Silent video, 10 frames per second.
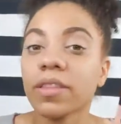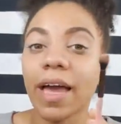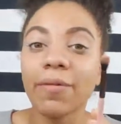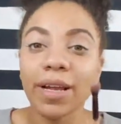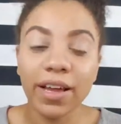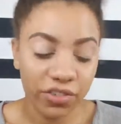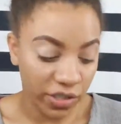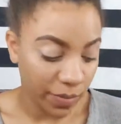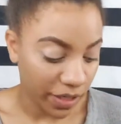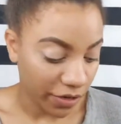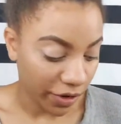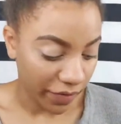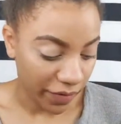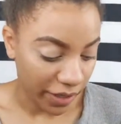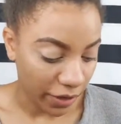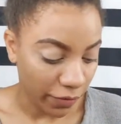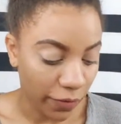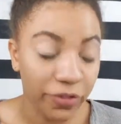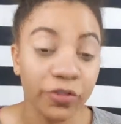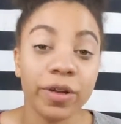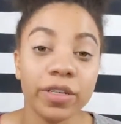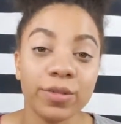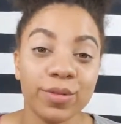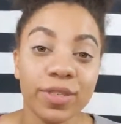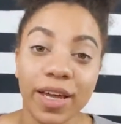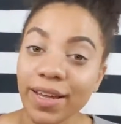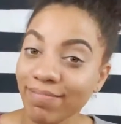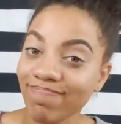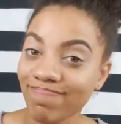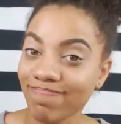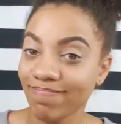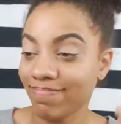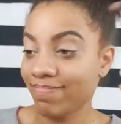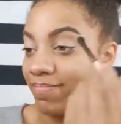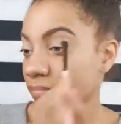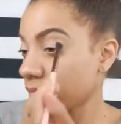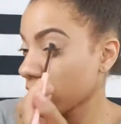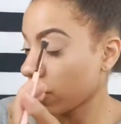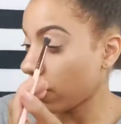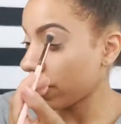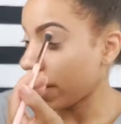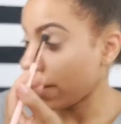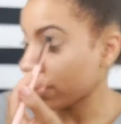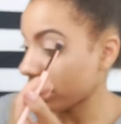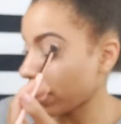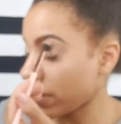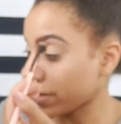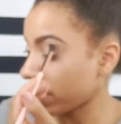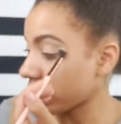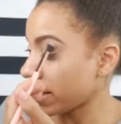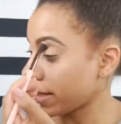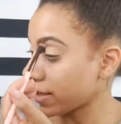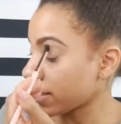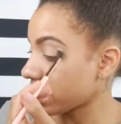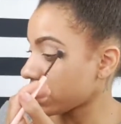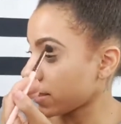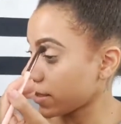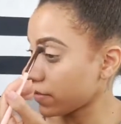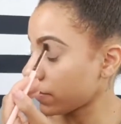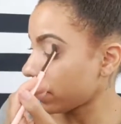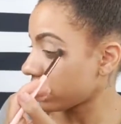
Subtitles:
That would actually be a great video for a Trend Tuesday. Going out and vlogging all the holiday stuff.